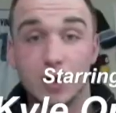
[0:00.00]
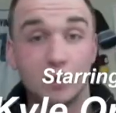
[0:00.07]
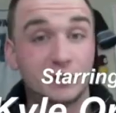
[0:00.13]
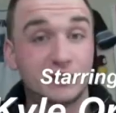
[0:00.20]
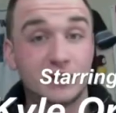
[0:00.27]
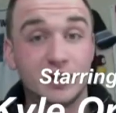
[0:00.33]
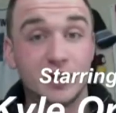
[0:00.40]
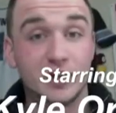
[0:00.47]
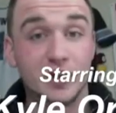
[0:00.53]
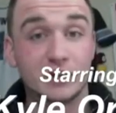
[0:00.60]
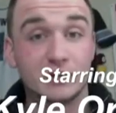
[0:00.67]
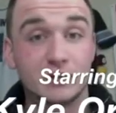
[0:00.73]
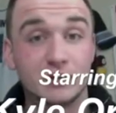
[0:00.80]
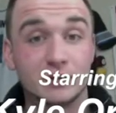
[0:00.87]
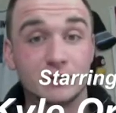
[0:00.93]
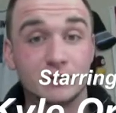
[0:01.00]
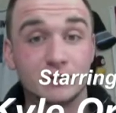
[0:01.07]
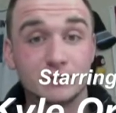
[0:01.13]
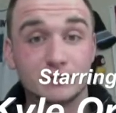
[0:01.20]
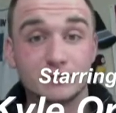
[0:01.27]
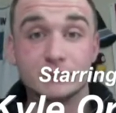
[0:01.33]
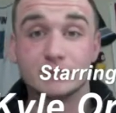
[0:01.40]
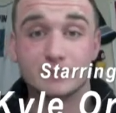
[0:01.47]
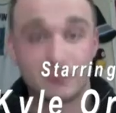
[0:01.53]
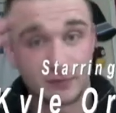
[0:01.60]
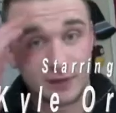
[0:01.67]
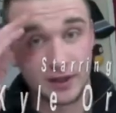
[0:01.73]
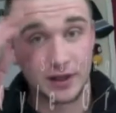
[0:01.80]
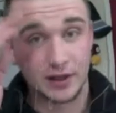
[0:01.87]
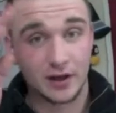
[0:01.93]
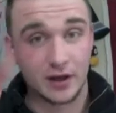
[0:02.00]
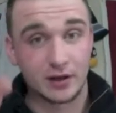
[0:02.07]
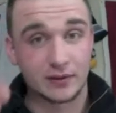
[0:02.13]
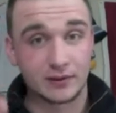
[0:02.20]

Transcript: to see you guys soon. Take care.